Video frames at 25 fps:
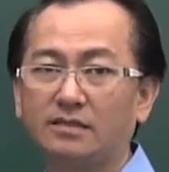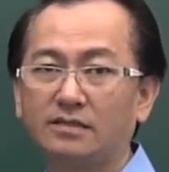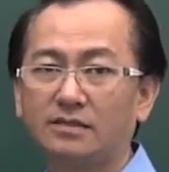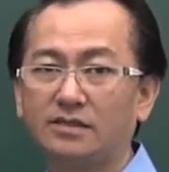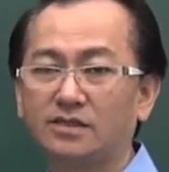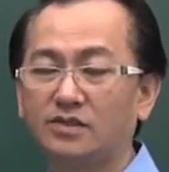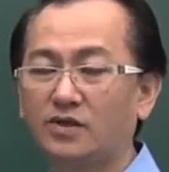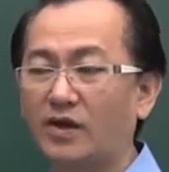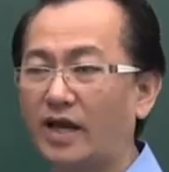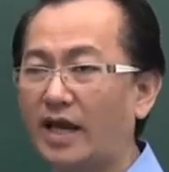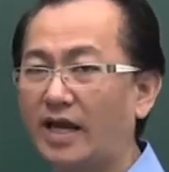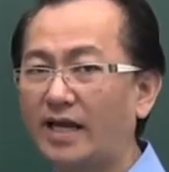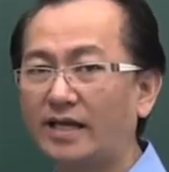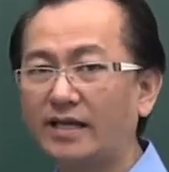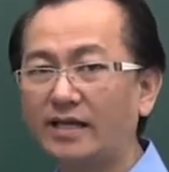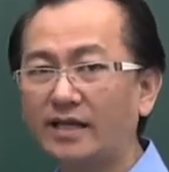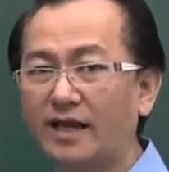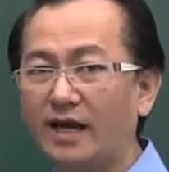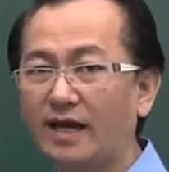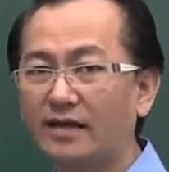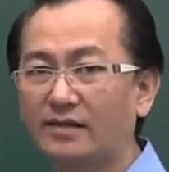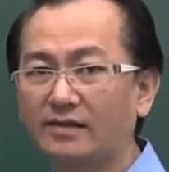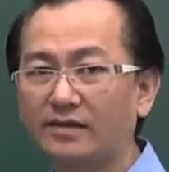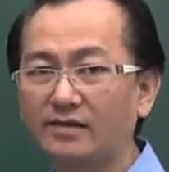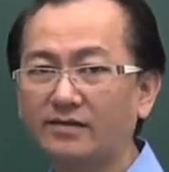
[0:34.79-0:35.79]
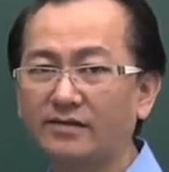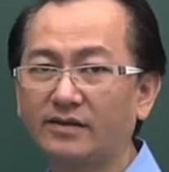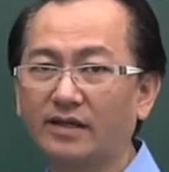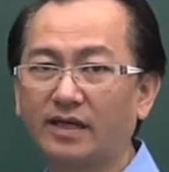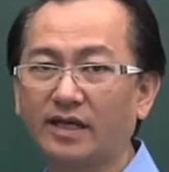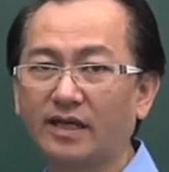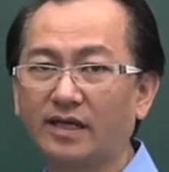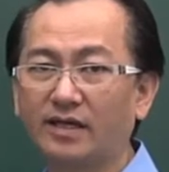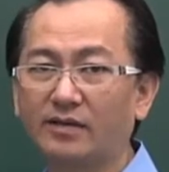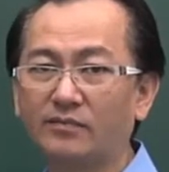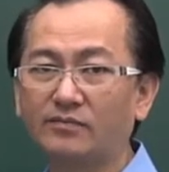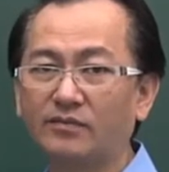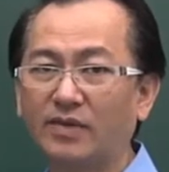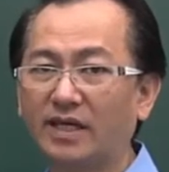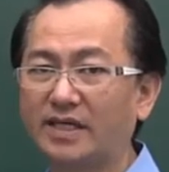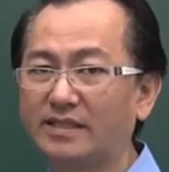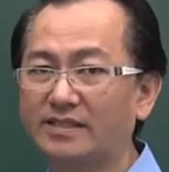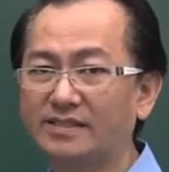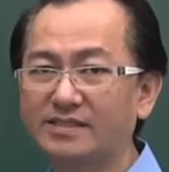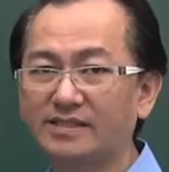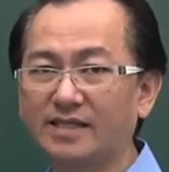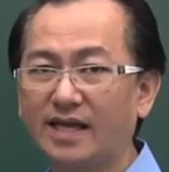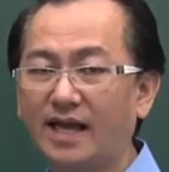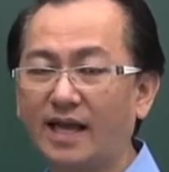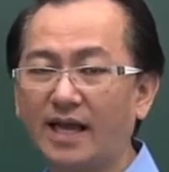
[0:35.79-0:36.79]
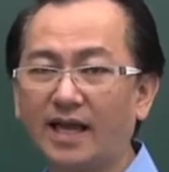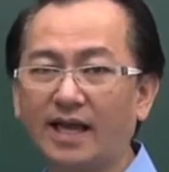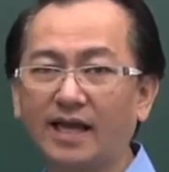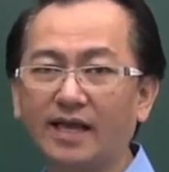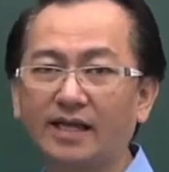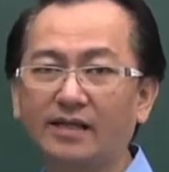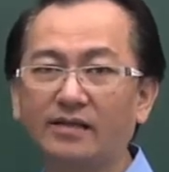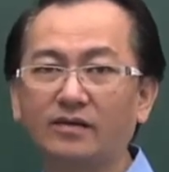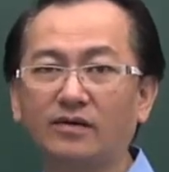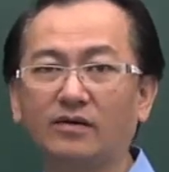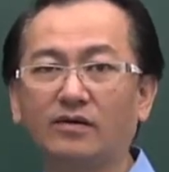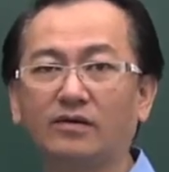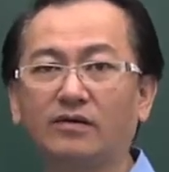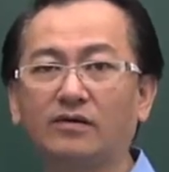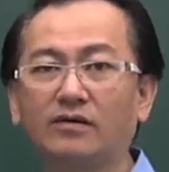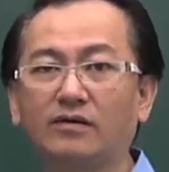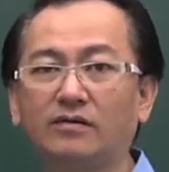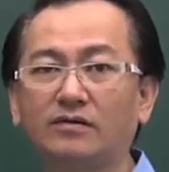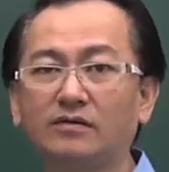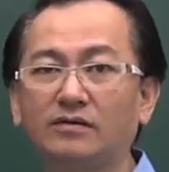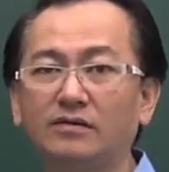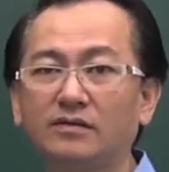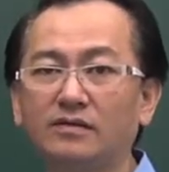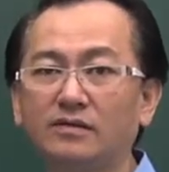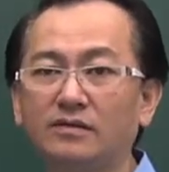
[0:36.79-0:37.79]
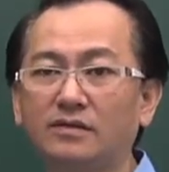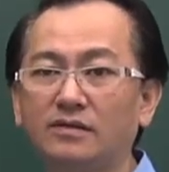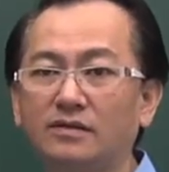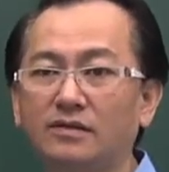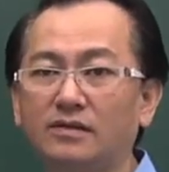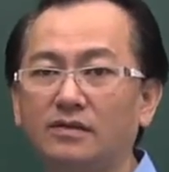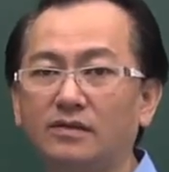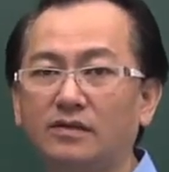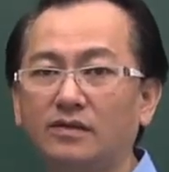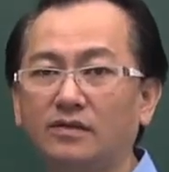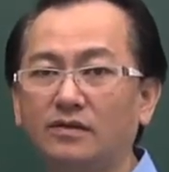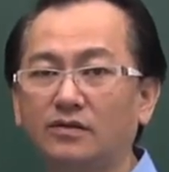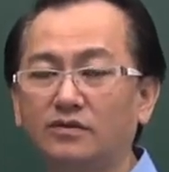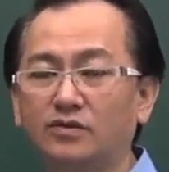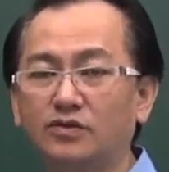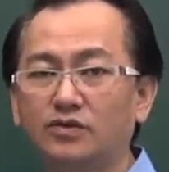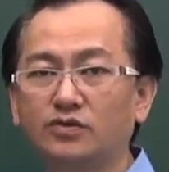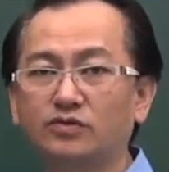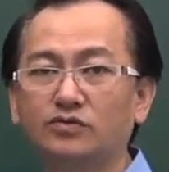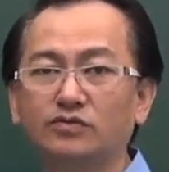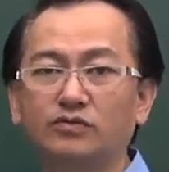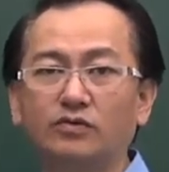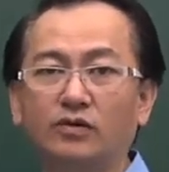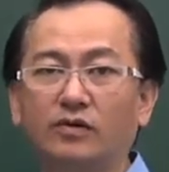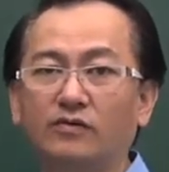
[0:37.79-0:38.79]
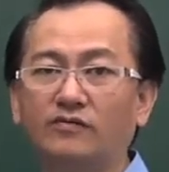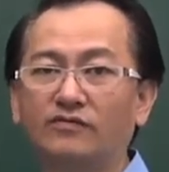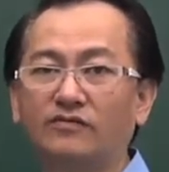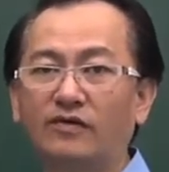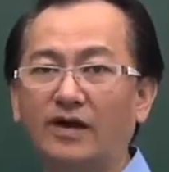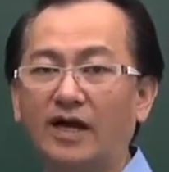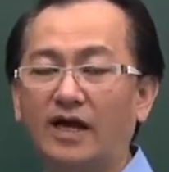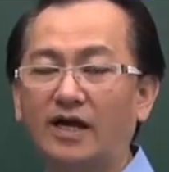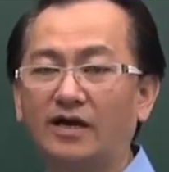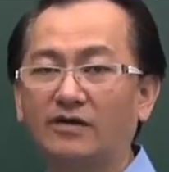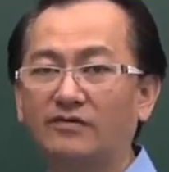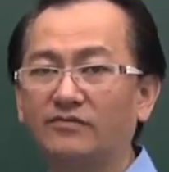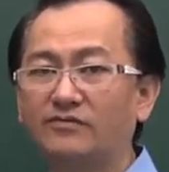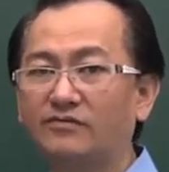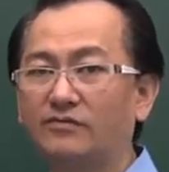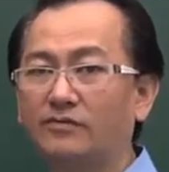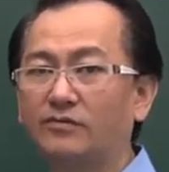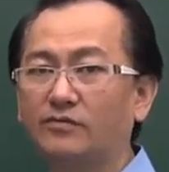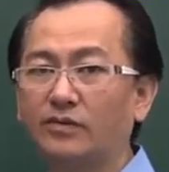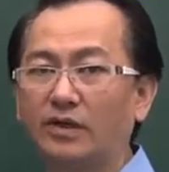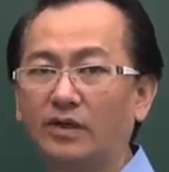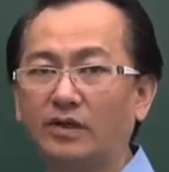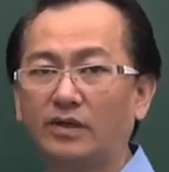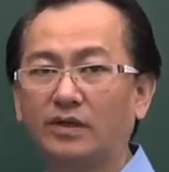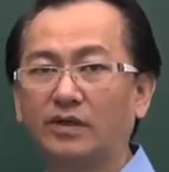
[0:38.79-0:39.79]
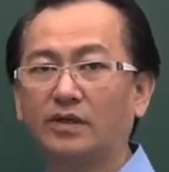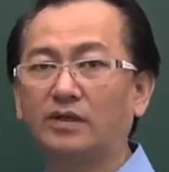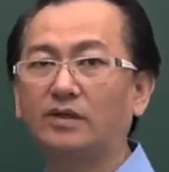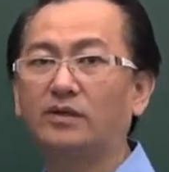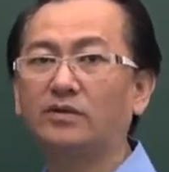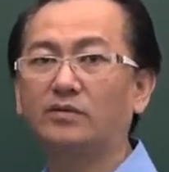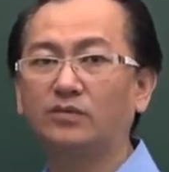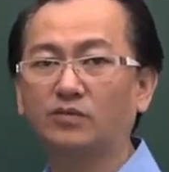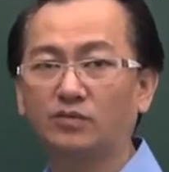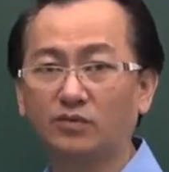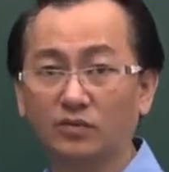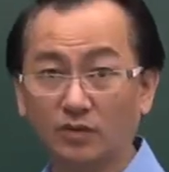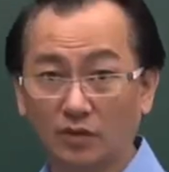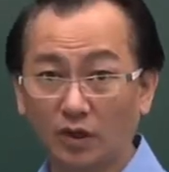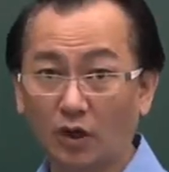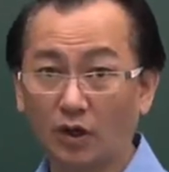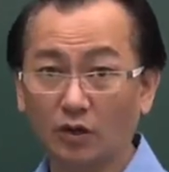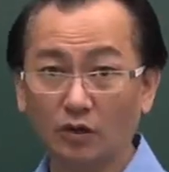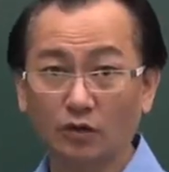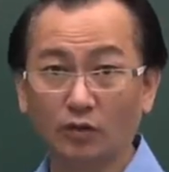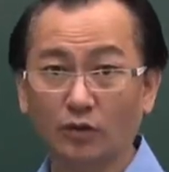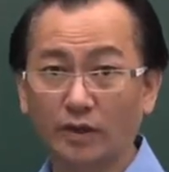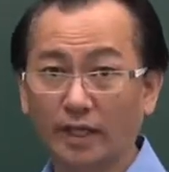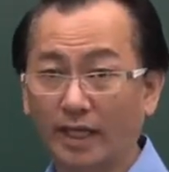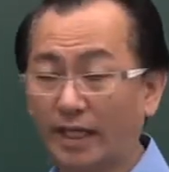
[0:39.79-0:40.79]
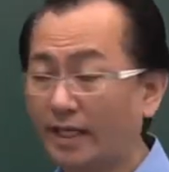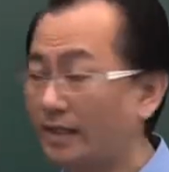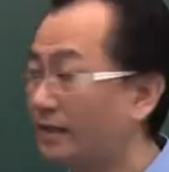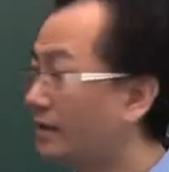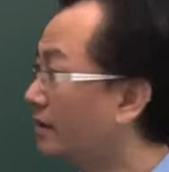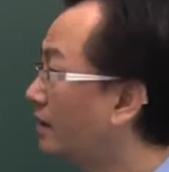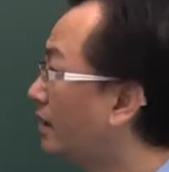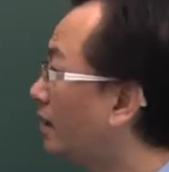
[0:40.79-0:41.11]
So any other thing, base 10 or or two or five, we will not look at.